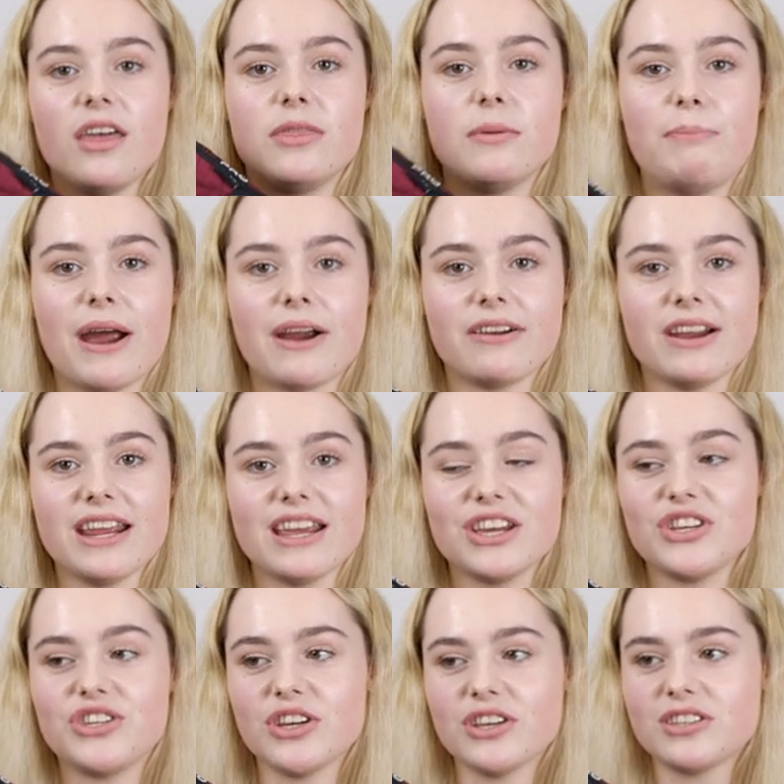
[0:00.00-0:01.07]
the
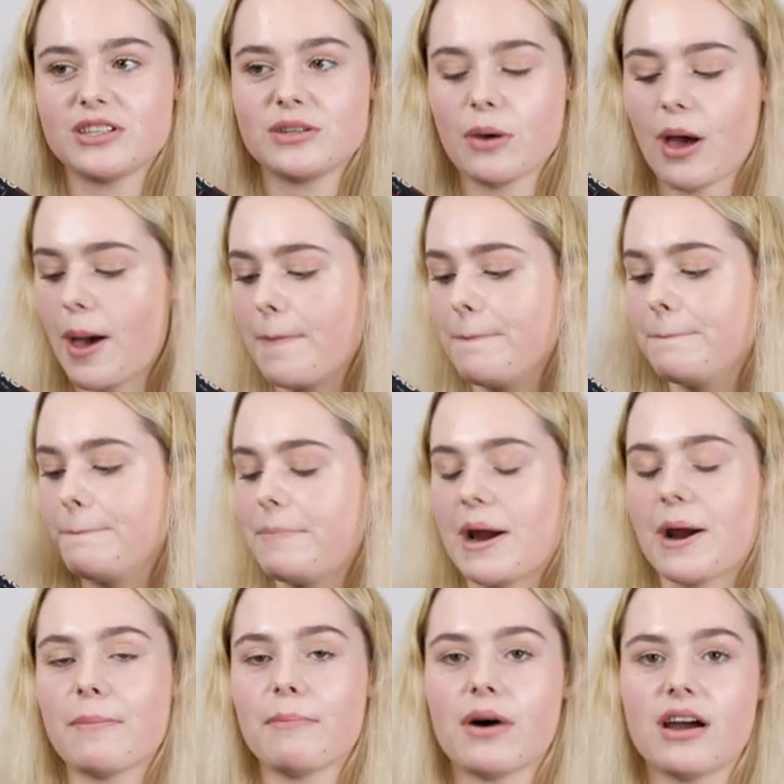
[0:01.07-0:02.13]
berry, just
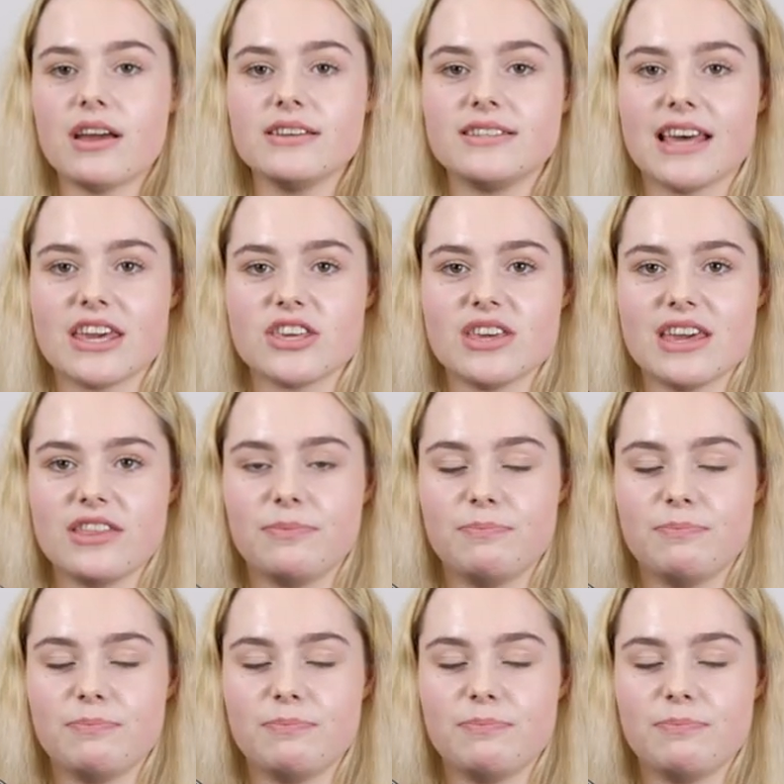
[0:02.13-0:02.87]
bear in mind that